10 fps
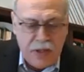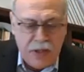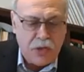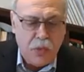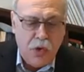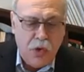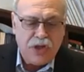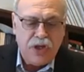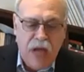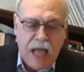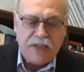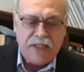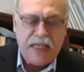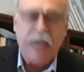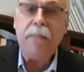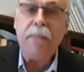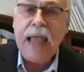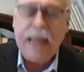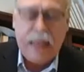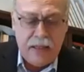thus works not
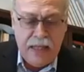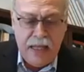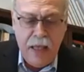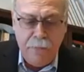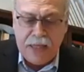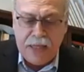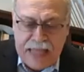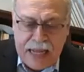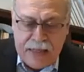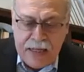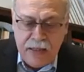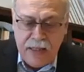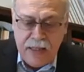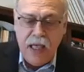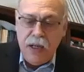schematically, but technically,